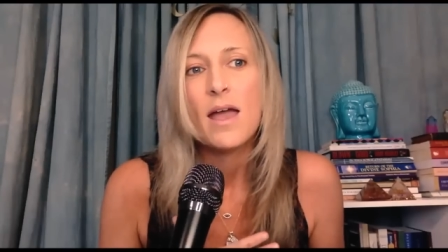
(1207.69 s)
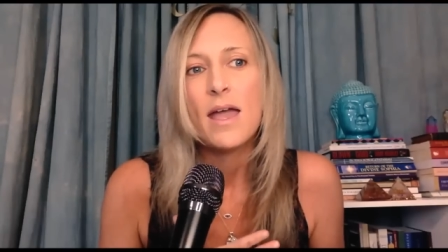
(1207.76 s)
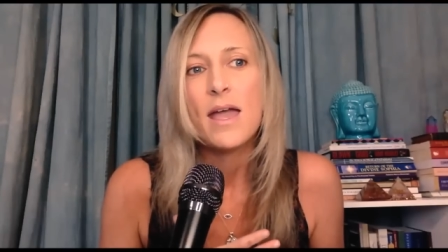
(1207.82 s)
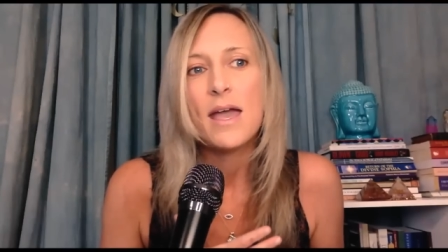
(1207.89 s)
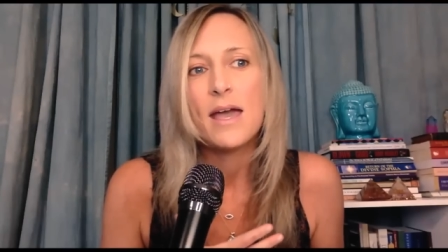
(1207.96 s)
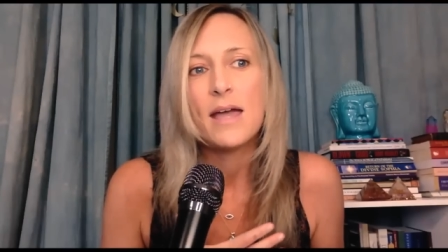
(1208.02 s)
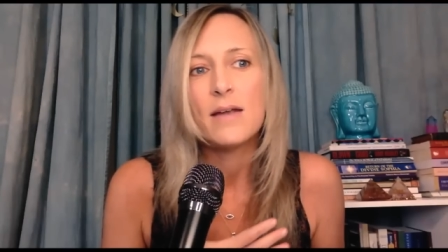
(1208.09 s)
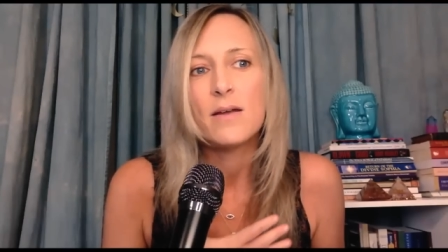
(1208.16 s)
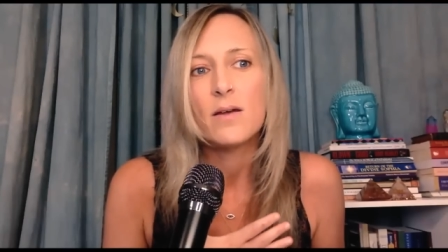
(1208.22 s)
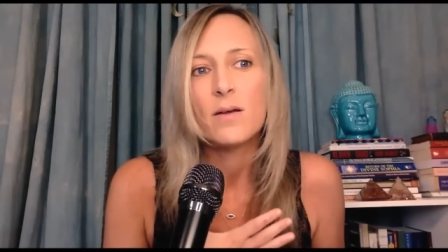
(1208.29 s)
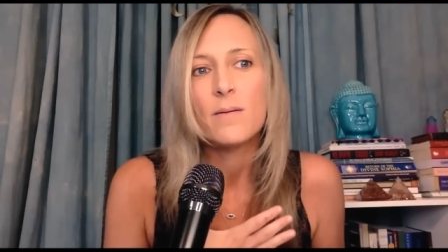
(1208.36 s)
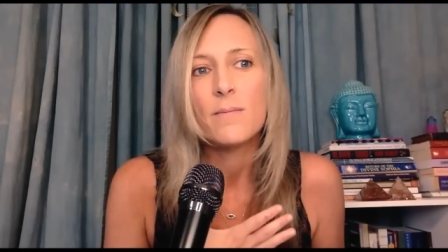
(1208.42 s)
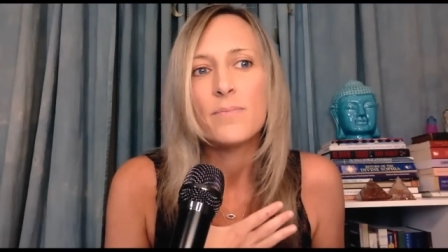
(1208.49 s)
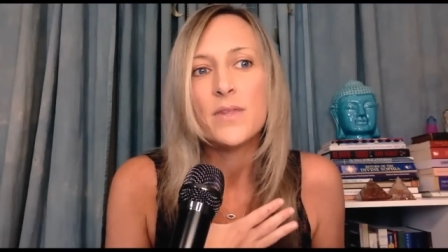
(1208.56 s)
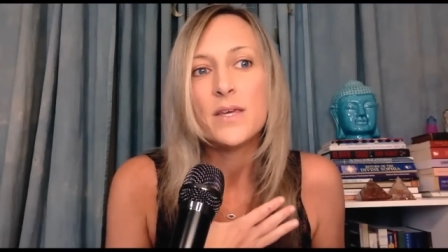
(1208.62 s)
and
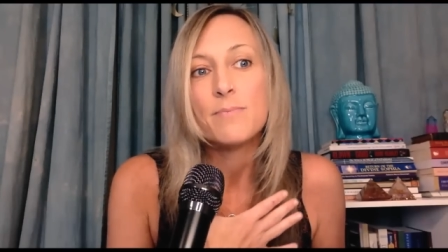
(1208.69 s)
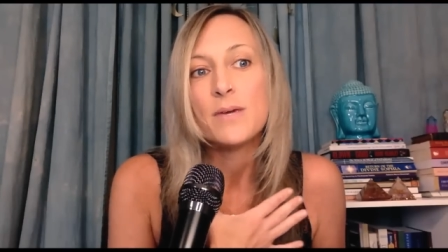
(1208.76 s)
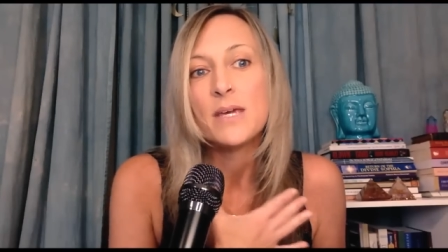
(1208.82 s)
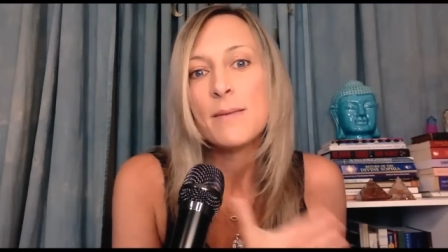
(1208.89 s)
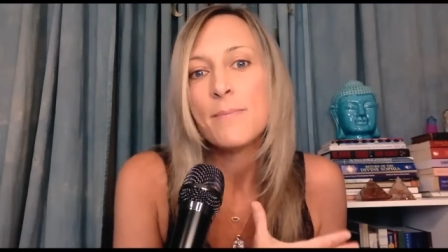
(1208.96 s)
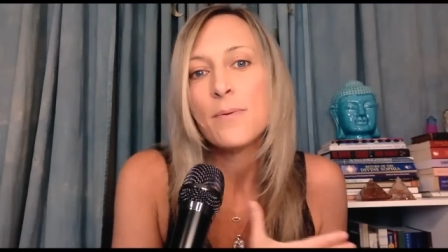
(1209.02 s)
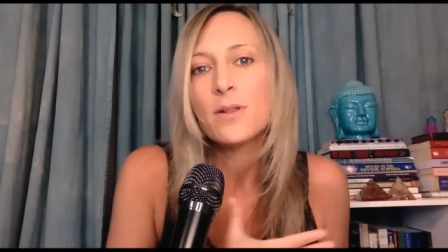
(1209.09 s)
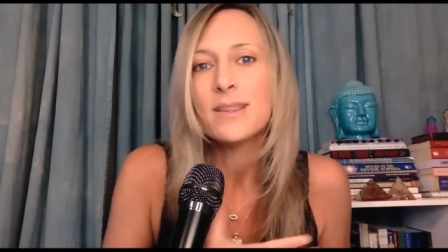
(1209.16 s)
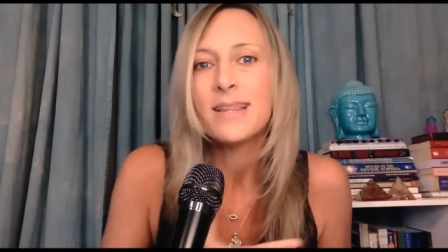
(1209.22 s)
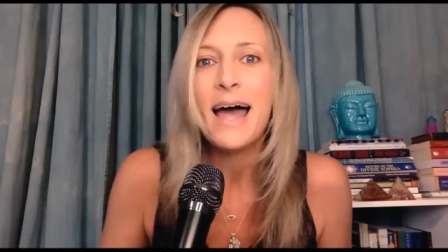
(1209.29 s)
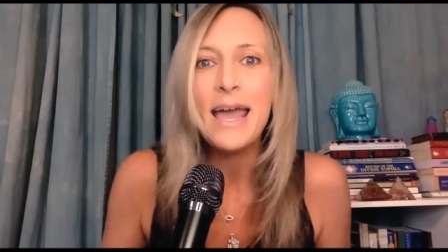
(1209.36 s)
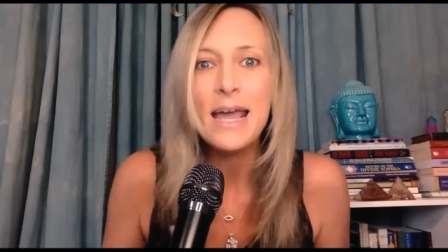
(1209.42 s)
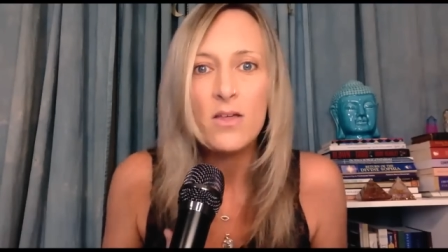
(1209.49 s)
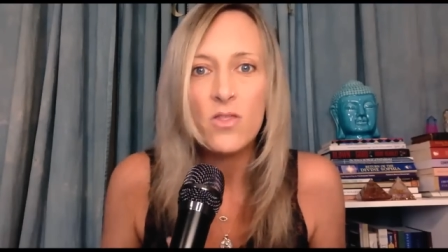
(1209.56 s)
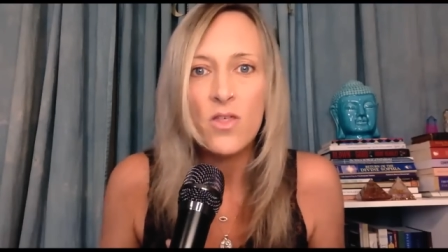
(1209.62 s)
the people
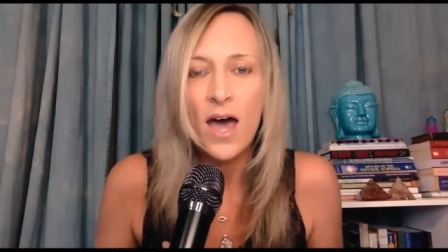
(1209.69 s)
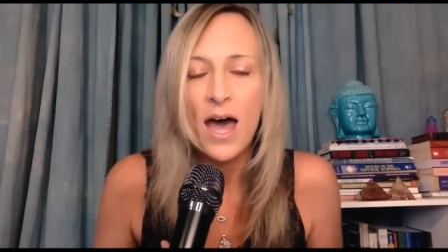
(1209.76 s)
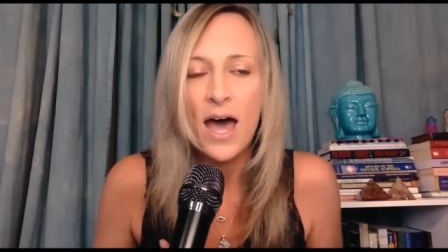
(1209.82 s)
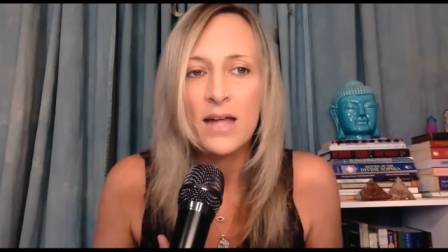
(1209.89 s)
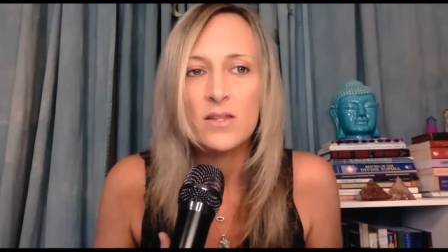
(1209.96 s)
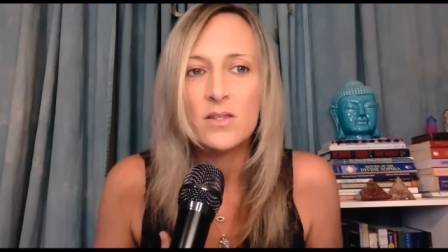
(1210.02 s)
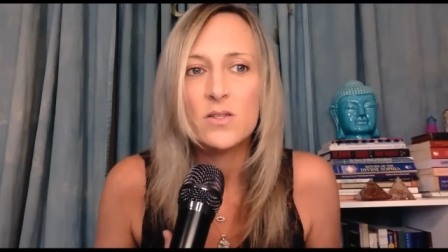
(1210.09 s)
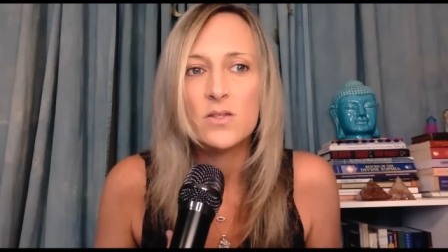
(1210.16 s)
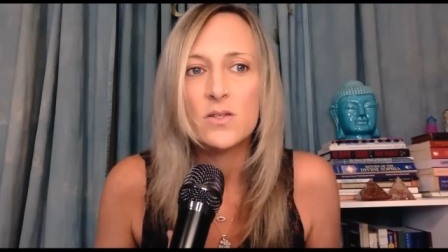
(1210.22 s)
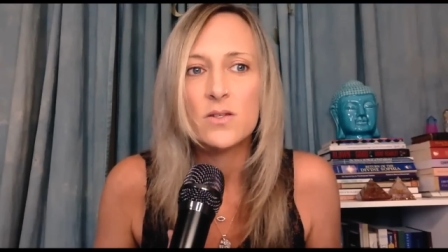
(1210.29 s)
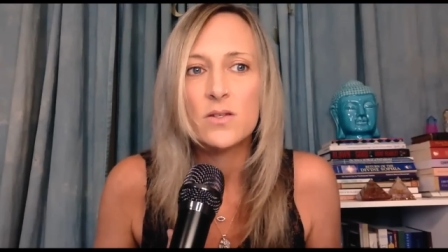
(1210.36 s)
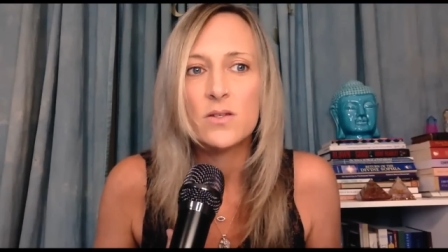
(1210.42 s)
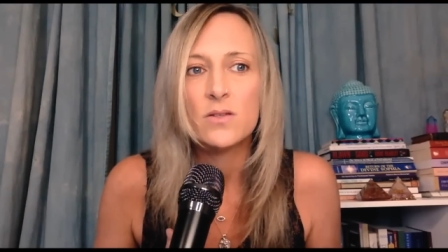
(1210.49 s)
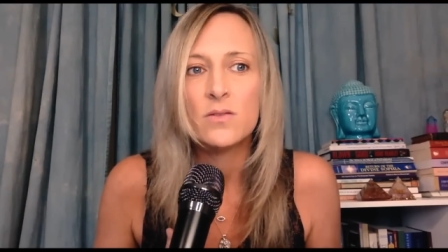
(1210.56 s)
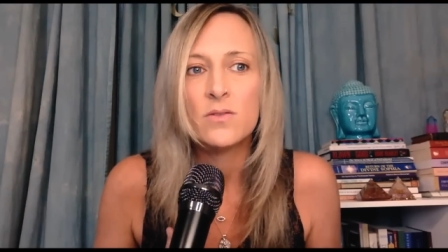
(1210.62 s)
like that
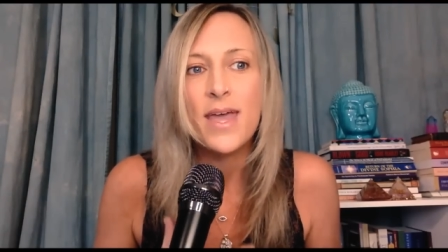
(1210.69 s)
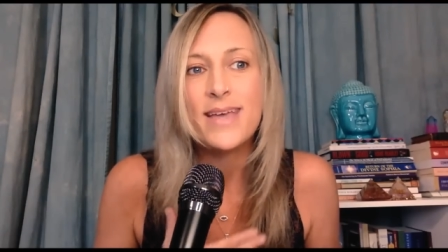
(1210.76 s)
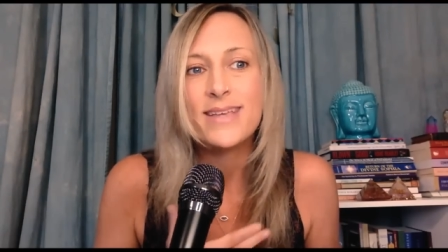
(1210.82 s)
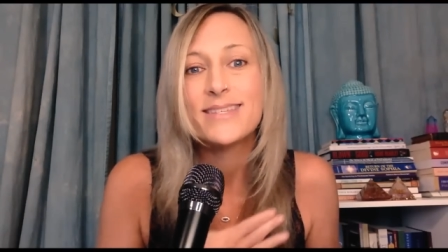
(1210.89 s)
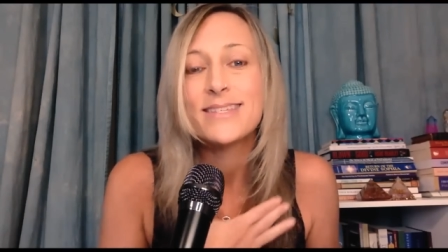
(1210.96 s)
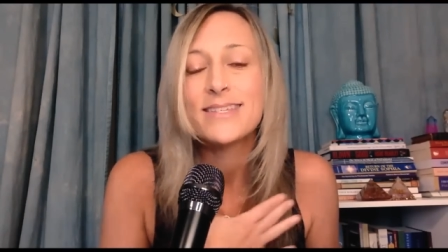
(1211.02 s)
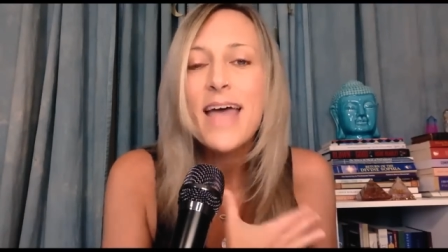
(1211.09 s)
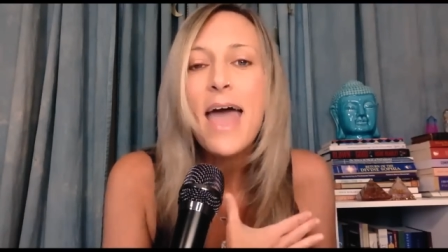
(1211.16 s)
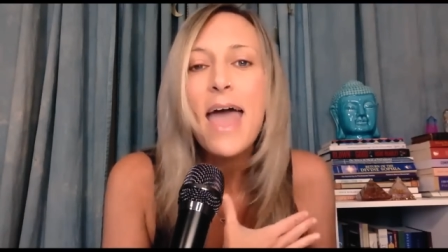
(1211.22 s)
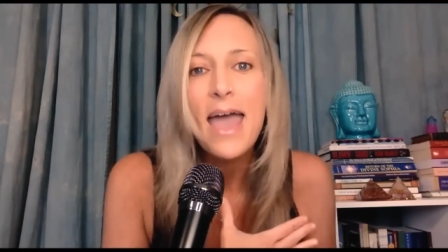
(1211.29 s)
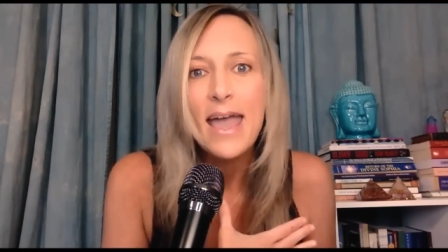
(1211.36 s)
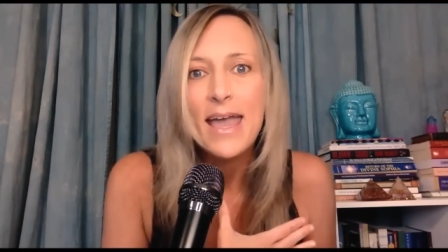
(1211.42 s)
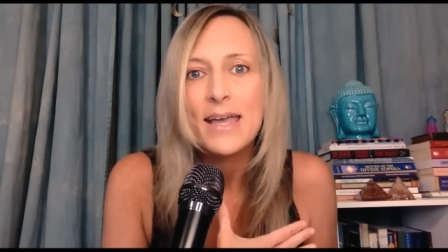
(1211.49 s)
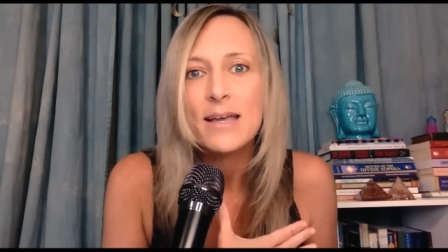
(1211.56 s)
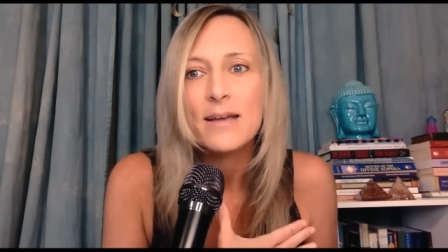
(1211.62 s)
they
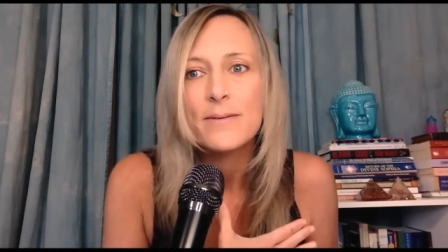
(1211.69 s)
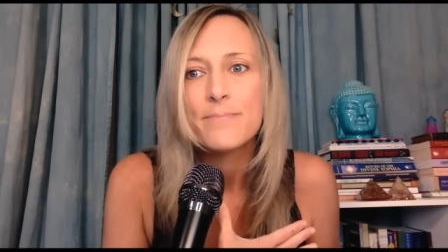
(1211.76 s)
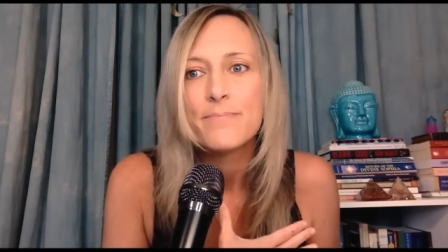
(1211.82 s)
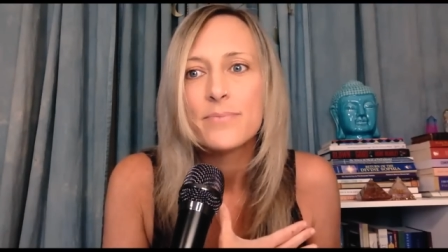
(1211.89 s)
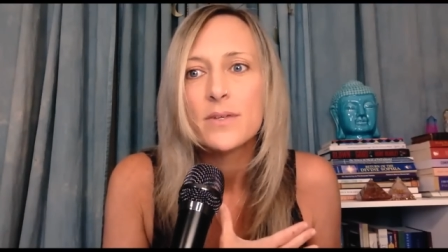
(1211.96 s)
say